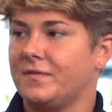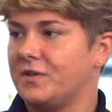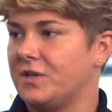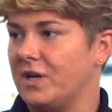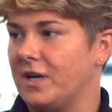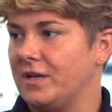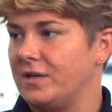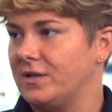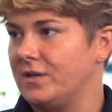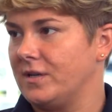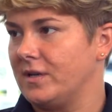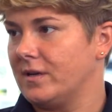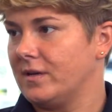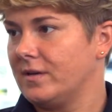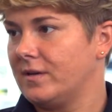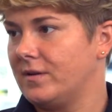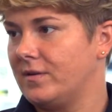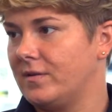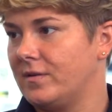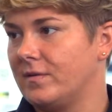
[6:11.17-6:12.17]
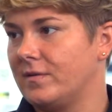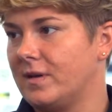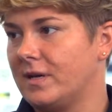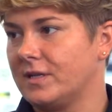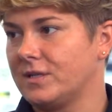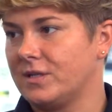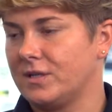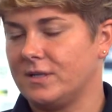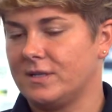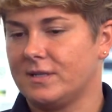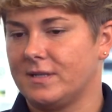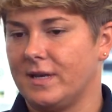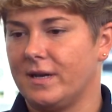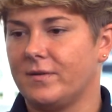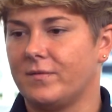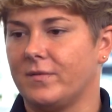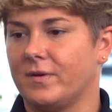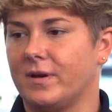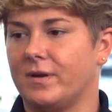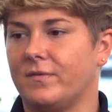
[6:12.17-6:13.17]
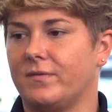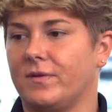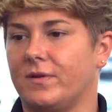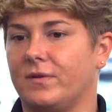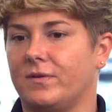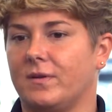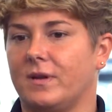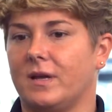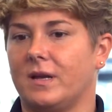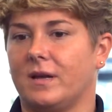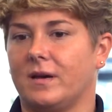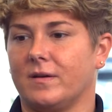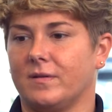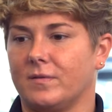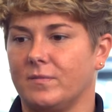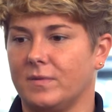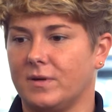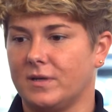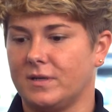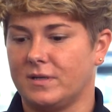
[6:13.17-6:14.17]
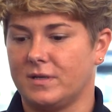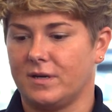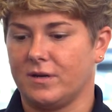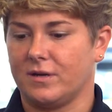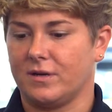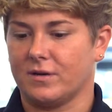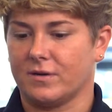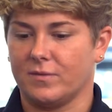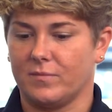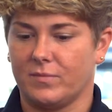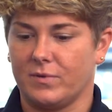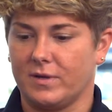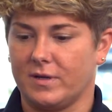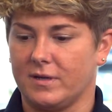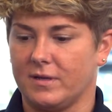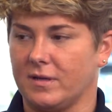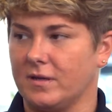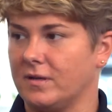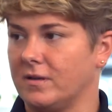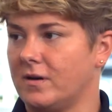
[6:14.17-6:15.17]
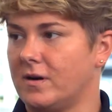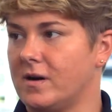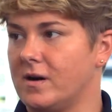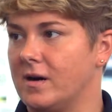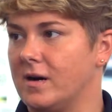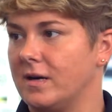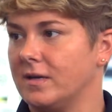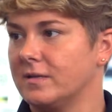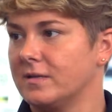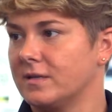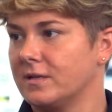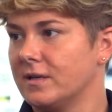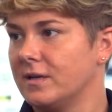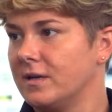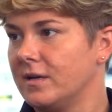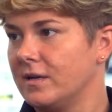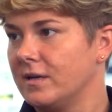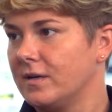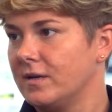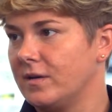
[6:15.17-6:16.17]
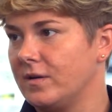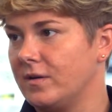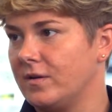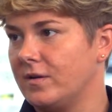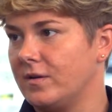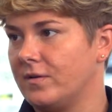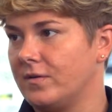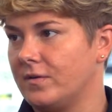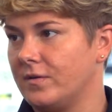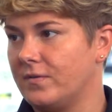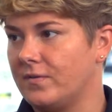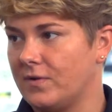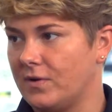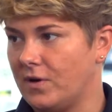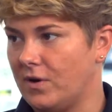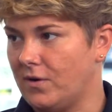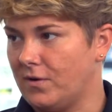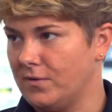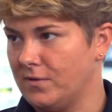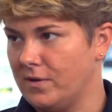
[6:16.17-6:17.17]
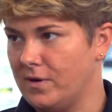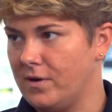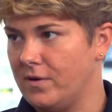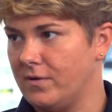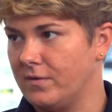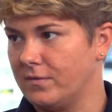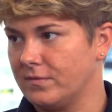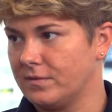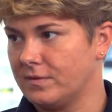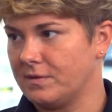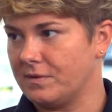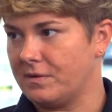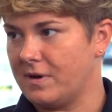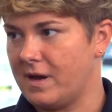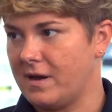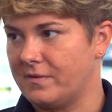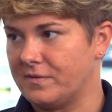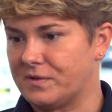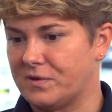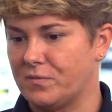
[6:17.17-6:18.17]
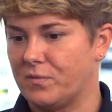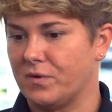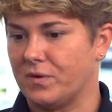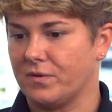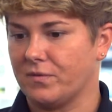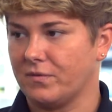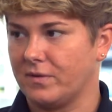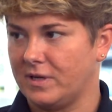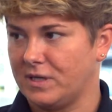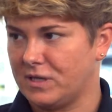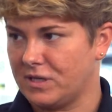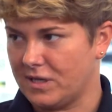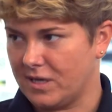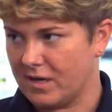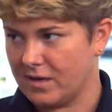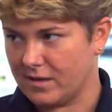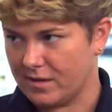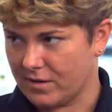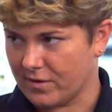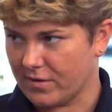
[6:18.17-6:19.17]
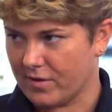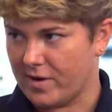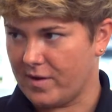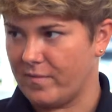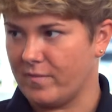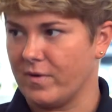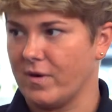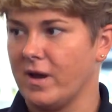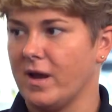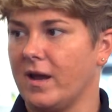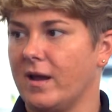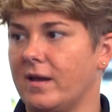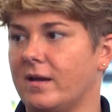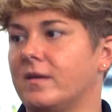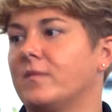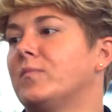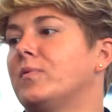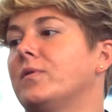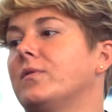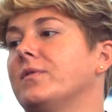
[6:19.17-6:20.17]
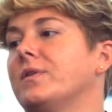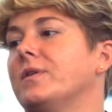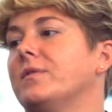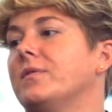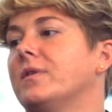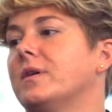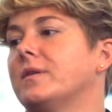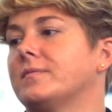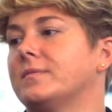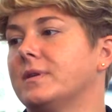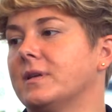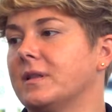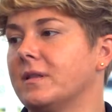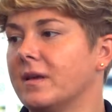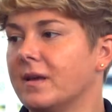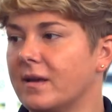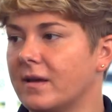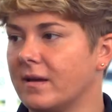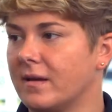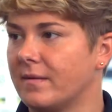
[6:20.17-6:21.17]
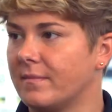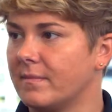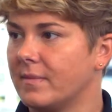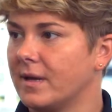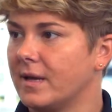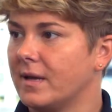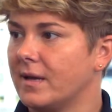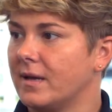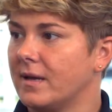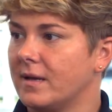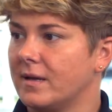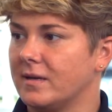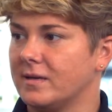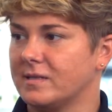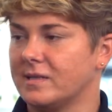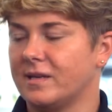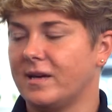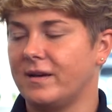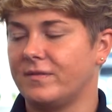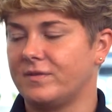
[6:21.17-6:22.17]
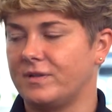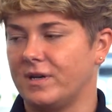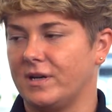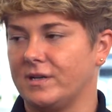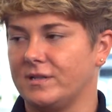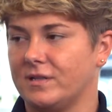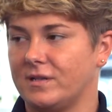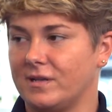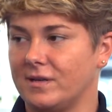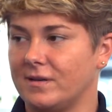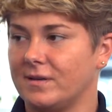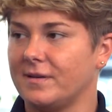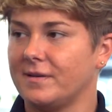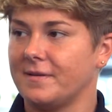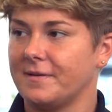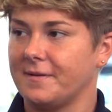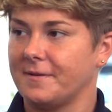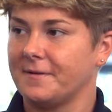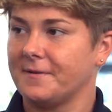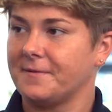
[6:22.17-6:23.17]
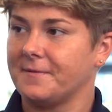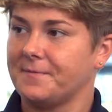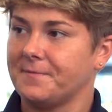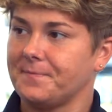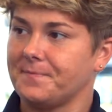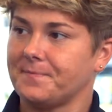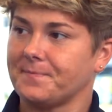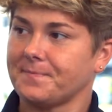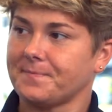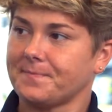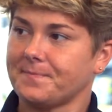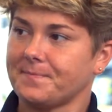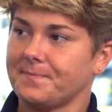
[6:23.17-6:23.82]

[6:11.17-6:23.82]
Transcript: changing, you know. Like she said, whenever you get out of the military, you're completely lost, you know, and you feel all alone. So to have someone to reach down there and grab your hand and pull you up to them is life changing. Yeah you were